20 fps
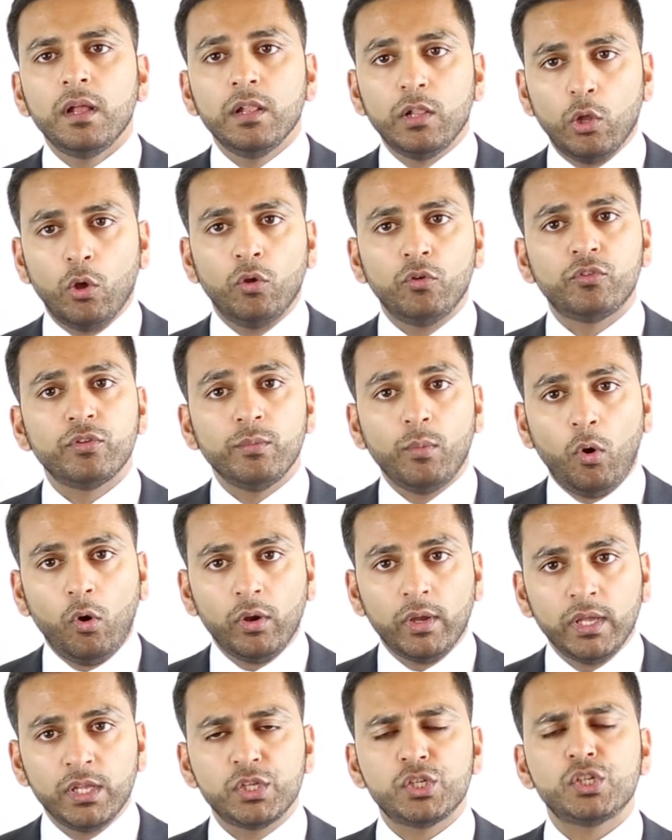Loan to
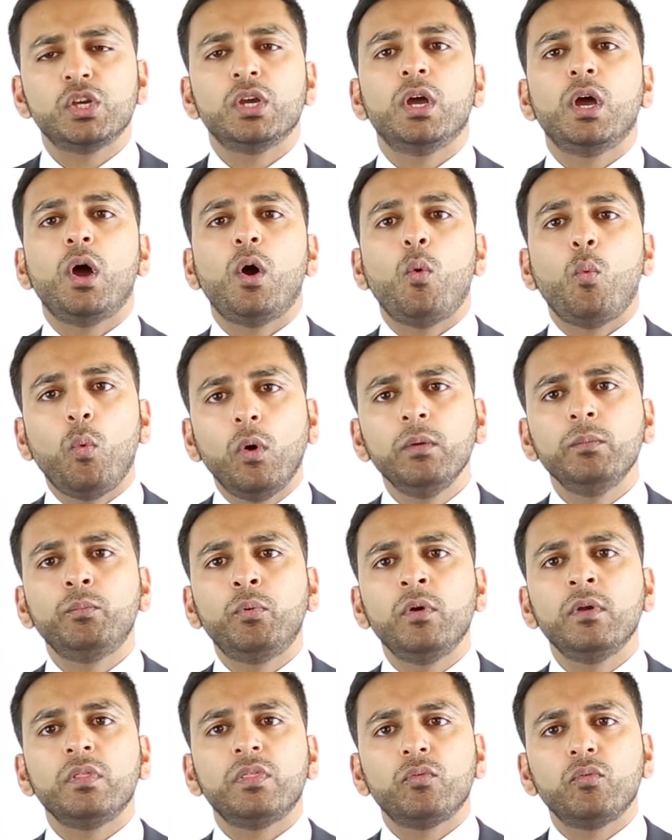mortgage
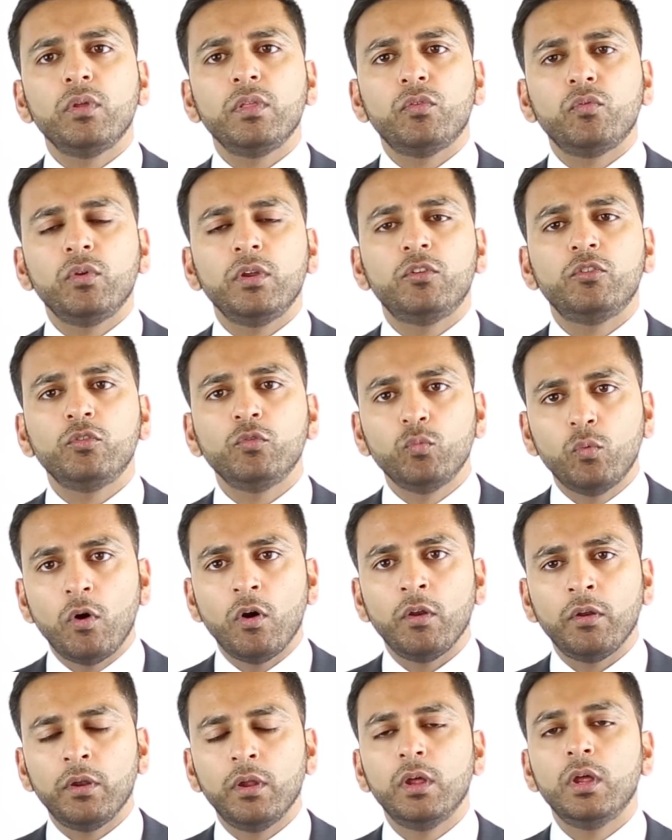1.5 to
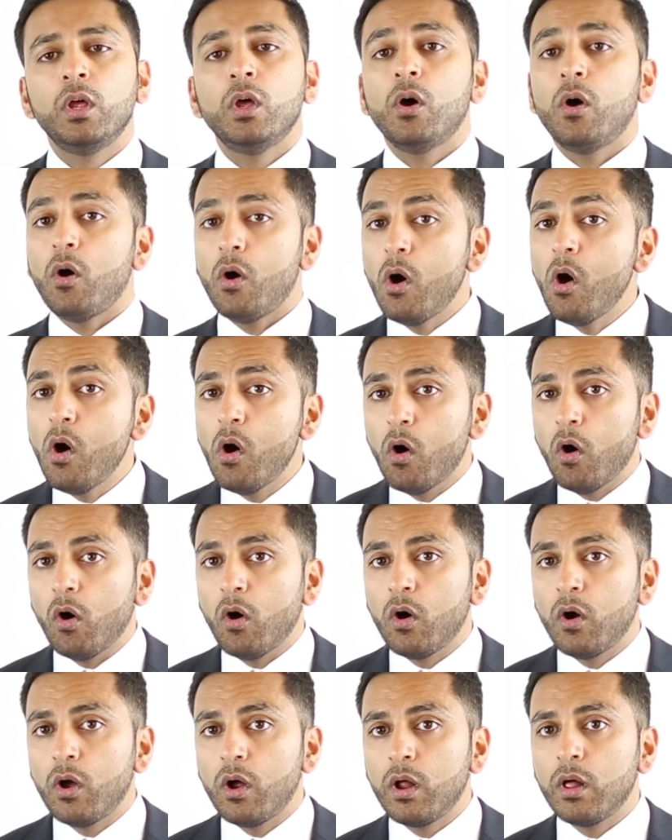1
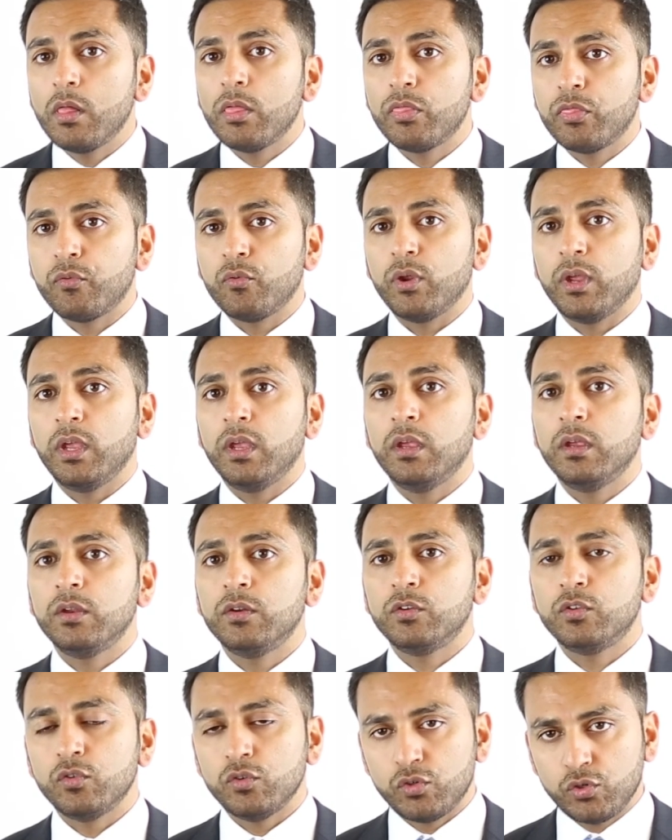or 3
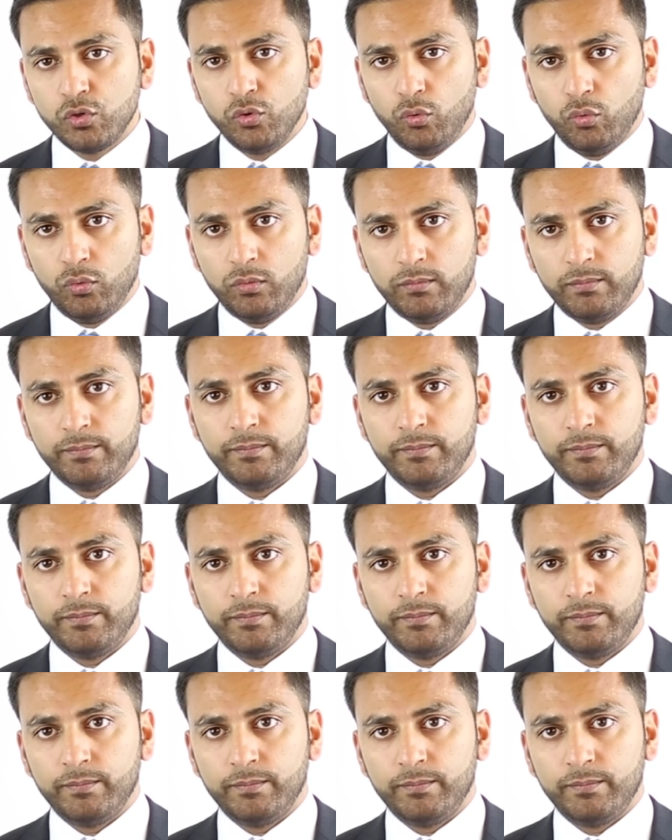to 2.